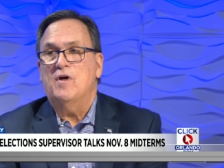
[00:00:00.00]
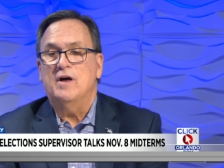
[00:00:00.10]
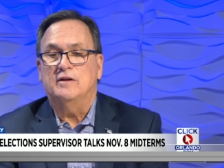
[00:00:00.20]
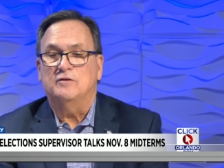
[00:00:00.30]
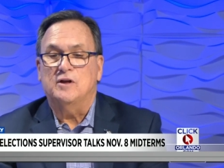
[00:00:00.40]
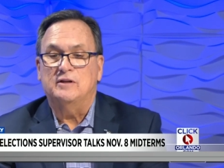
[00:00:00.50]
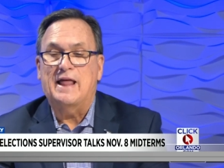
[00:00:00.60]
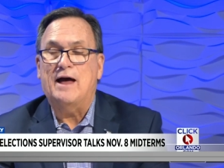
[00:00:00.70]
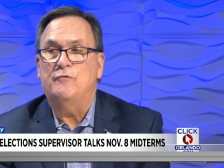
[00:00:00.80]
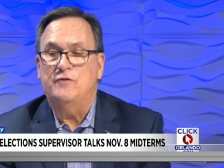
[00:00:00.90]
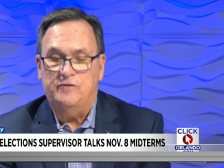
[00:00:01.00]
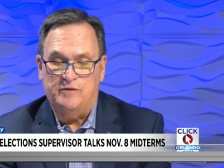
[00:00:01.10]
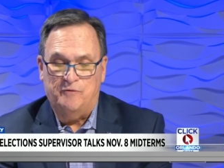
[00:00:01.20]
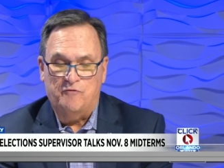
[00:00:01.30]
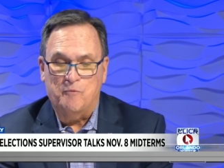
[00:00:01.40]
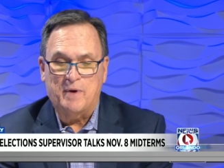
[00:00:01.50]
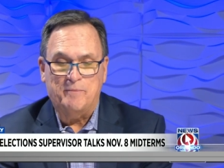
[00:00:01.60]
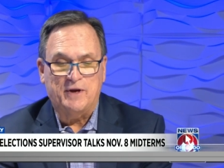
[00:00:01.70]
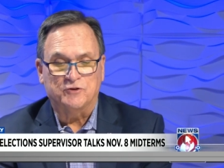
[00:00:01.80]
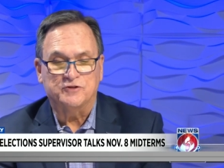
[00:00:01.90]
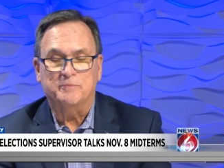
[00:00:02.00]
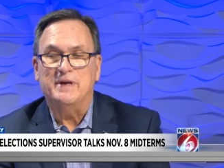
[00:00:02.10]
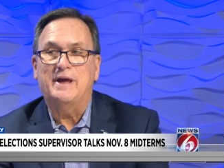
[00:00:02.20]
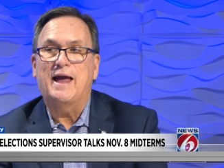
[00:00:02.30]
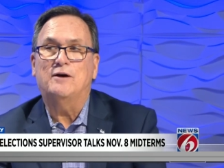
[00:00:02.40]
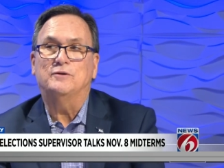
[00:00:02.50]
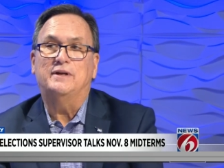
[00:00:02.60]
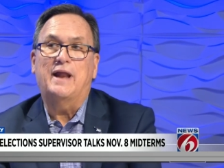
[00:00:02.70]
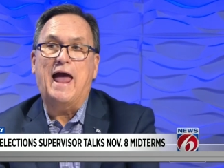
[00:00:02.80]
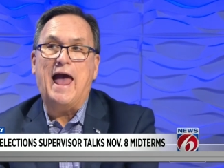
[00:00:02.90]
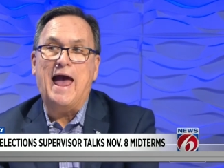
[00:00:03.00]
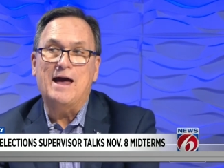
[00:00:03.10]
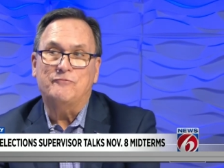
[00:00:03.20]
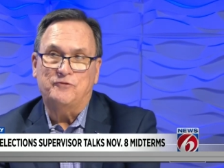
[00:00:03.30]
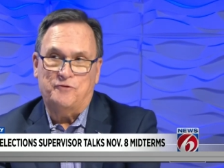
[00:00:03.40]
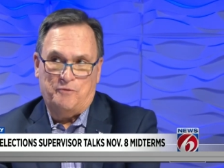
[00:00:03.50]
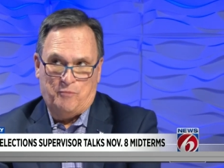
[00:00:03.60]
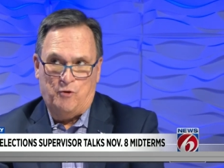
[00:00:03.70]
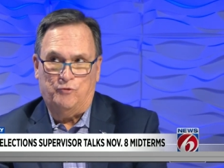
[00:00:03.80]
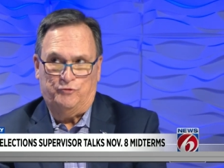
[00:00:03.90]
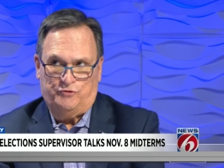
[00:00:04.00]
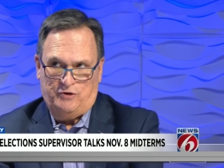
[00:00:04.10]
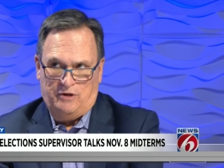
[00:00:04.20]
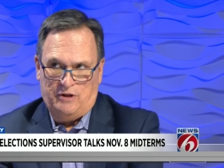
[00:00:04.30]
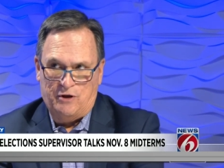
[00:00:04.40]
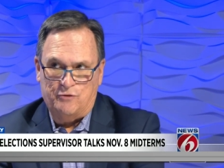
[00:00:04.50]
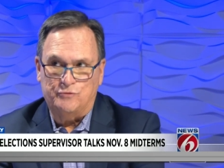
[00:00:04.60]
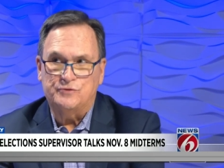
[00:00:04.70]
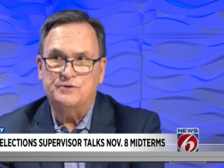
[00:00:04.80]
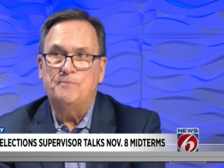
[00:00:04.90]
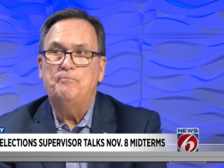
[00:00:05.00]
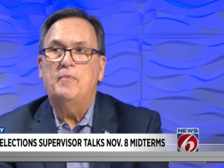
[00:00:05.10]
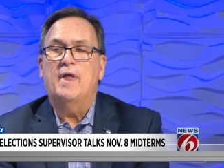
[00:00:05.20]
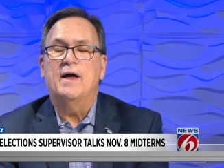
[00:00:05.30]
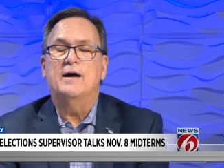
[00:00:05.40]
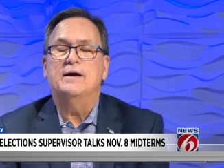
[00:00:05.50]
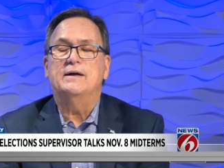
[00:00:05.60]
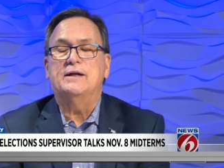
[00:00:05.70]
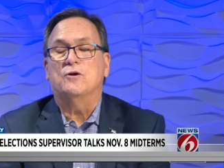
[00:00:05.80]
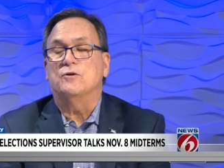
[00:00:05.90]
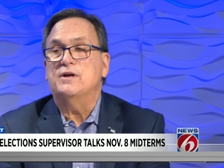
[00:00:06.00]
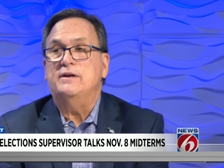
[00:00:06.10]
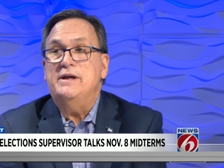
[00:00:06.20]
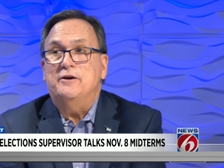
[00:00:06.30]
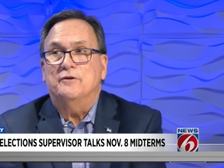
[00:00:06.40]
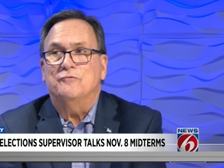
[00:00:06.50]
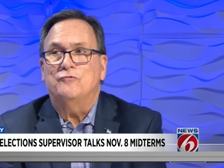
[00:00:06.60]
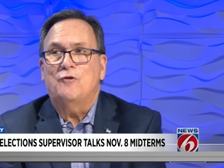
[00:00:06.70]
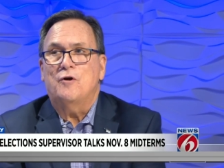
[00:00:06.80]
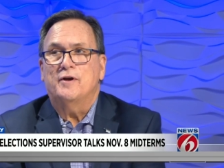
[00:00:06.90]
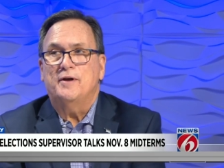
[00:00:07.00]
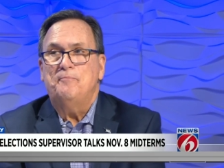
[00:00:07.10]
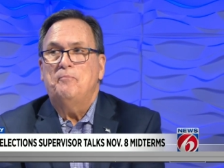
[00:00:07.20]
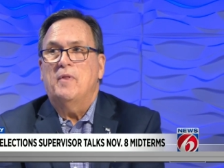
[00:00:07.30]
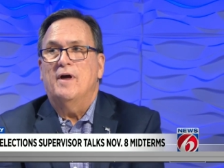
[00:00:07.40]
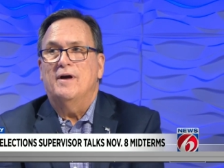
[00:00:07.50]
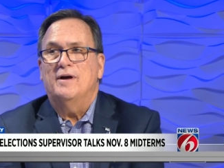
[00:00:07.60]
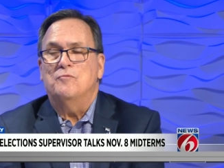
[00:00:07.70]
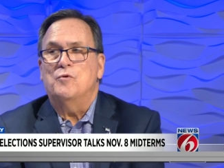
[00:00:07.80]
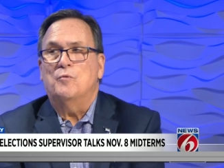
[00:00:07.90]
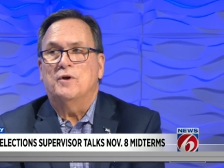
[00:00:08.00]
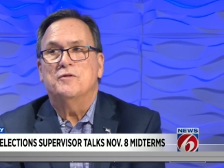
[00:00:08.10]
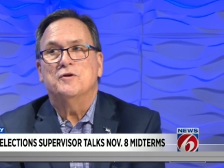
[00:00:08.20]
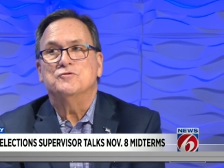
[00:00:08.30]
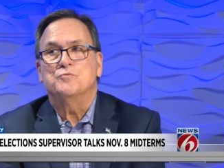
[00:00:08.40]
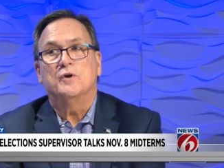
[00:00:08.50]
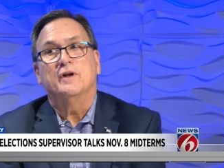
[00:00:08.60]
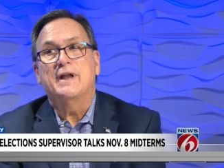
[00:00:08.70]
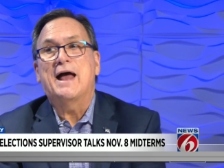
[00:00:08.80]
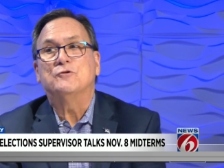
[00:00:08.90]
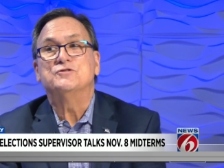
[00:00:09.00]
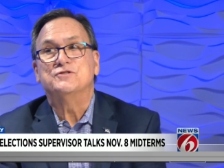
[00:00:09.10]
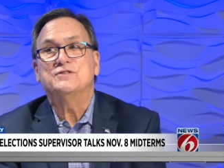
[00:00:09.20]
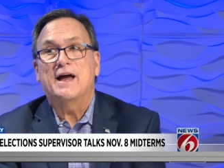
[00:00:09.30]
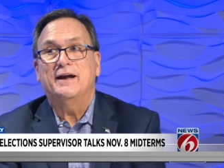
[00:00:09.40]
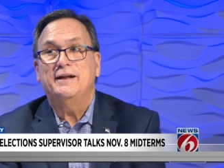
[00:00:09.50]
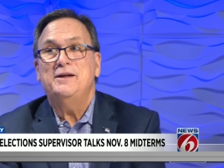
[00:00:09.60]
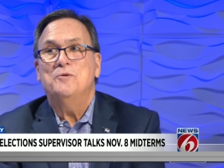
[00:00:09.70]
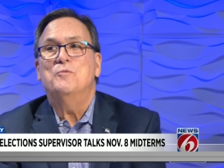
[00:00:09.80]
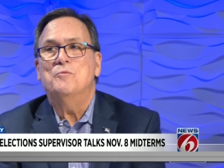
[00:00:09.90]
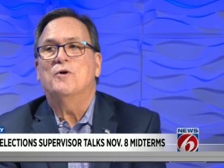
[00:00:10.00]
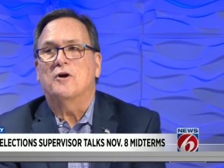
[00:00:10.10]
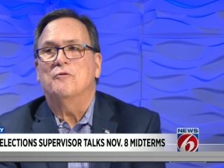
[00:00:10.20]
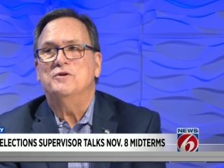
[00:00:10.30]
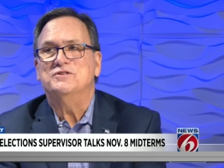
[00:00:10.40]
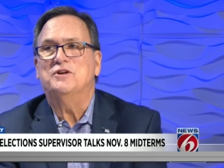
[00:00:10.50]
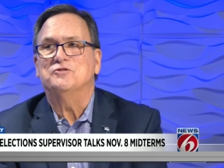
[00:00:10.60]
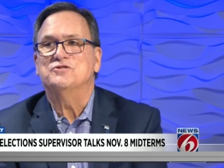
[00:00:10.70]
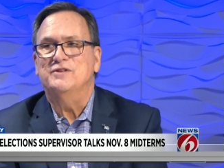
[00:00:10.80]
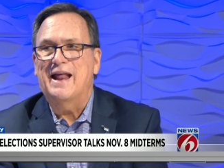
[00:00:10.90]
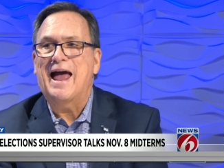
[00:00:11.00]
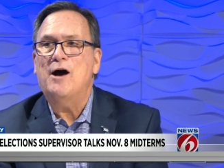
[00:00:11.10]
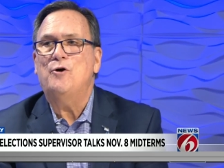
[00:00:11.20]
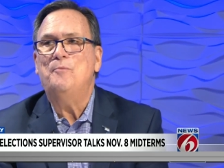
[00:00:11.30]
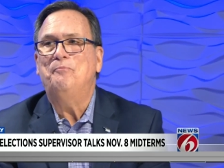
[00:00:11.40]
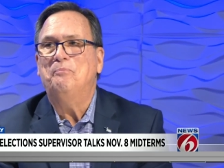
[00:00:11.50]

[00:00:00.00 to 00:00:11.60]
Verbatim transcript: uh, allowed the, the, vote by mails to be counted after the polls close. Mm-hmm. Uh, and, and, here in Florida, uh, we're one of those, we're a now society. We want our results now.